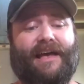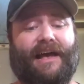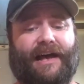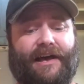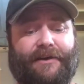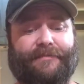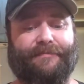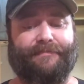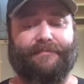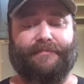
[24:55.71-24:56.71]

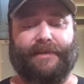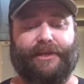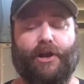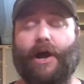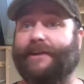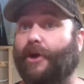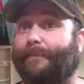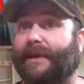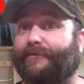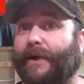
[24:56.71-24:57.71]
You know, and
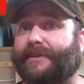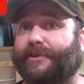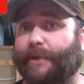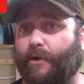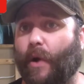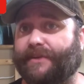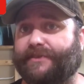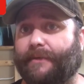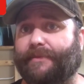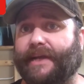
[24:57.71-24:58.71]
don't be afraid to
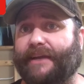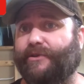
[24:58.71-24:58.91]
request something.